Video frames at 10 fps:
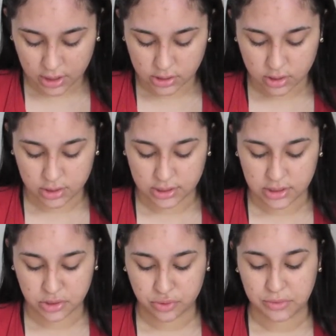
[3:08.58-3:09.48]
So the
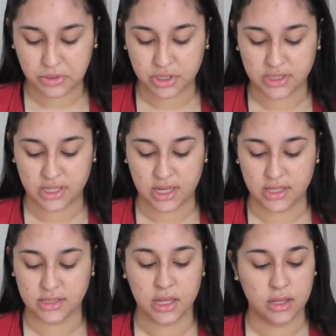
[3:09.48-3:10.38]
description
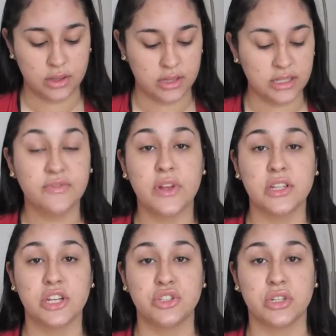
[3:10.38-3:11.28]
says, this
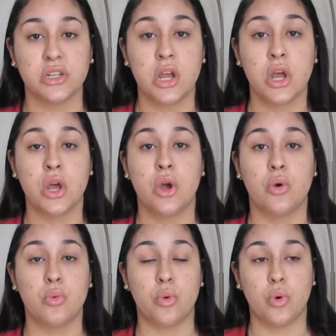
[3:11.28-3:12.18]
foundation,
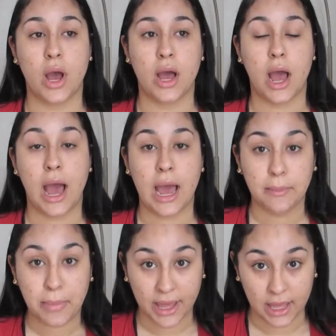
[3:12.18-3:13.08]
I
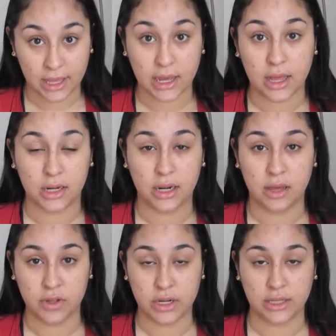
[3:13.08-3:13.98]
paid
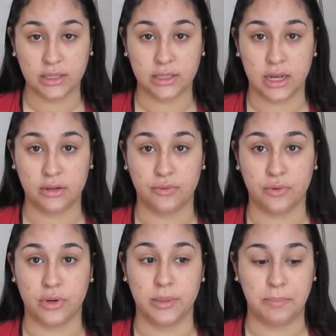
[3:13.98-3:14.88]
$11.99
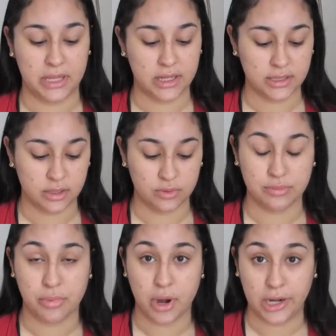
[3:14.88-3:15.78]
for it because it was
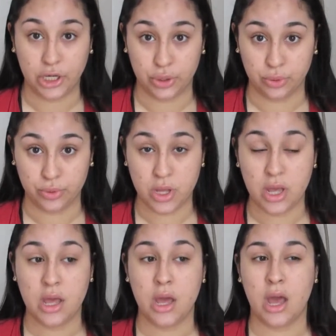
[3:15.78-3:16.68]
brand new.
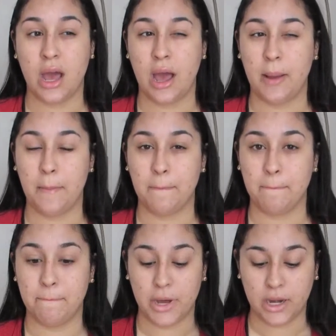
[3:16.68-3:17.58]

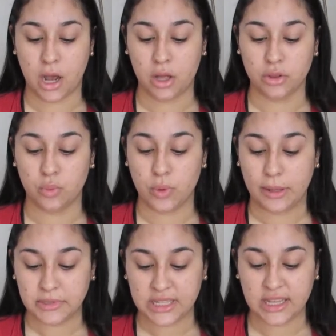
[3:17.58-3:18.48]
But on the
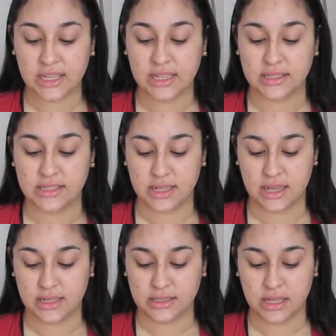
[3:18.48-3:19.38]
website, it
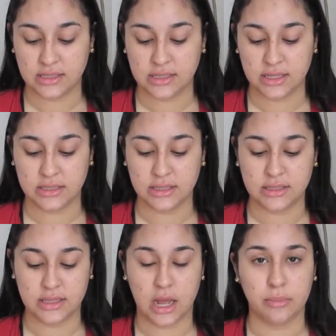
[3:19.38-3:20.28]
says, since it's
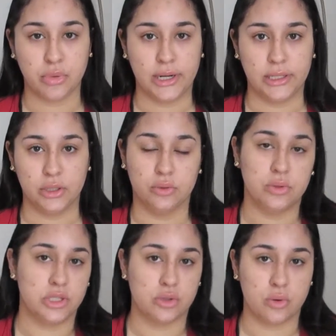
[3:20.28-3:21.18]
not brand new,
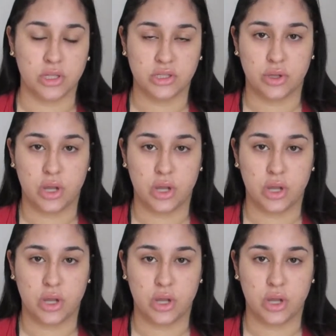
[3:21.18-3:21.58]
it's going